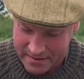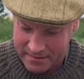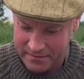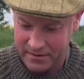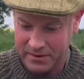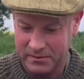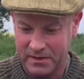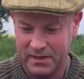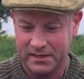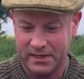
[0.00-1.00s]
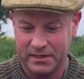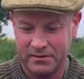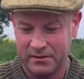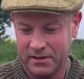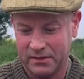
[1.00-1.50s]
First one of the session,
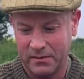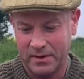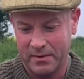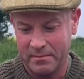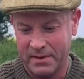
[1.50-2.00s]
£21.